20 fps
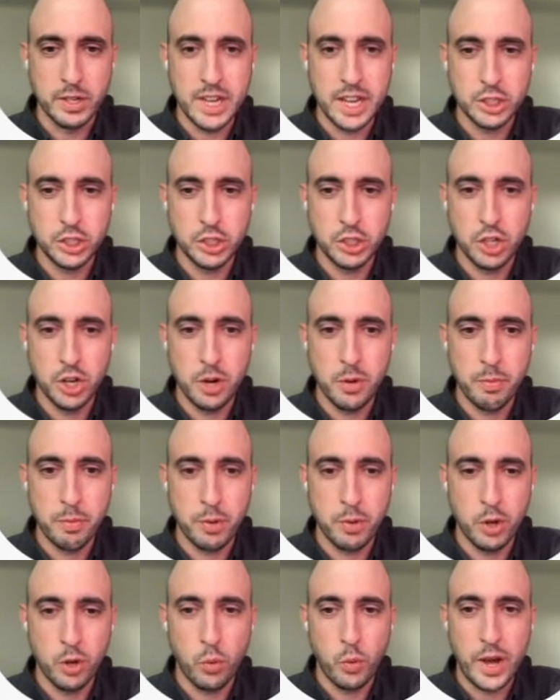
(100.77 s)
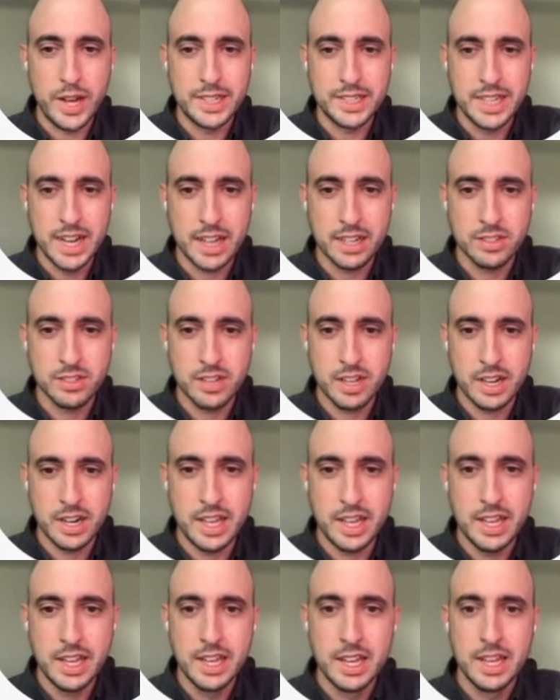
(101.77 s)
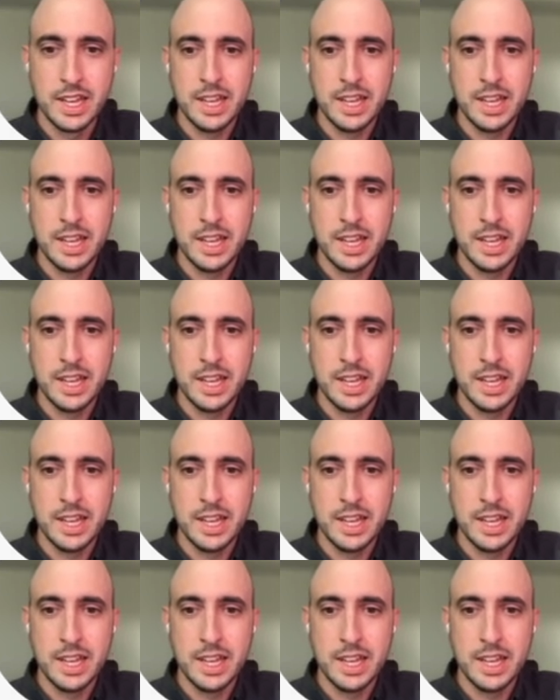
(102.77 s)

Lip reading: texture, put white text on it,